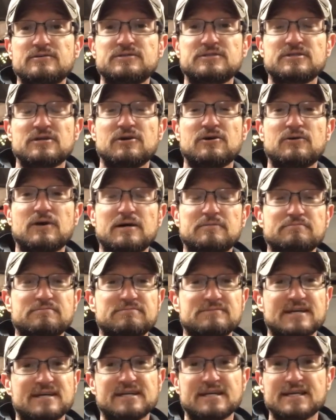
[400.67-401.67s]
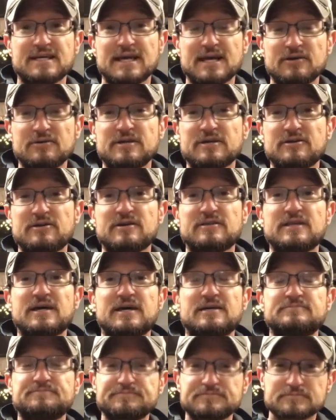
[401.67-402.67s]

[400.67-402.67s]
So I'm kind of counting on that.